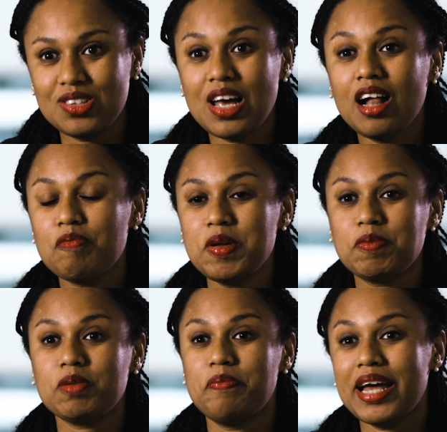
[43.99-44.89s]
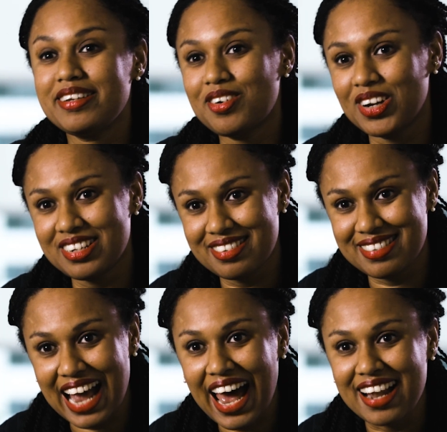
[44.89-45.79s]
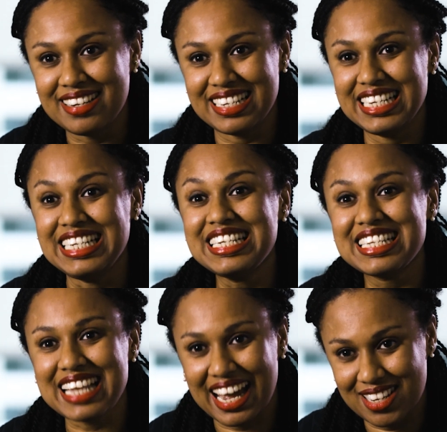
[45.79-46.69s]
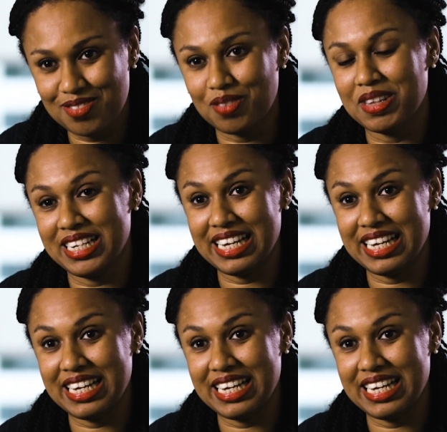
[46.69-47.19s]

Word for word: to help people better understand insights from the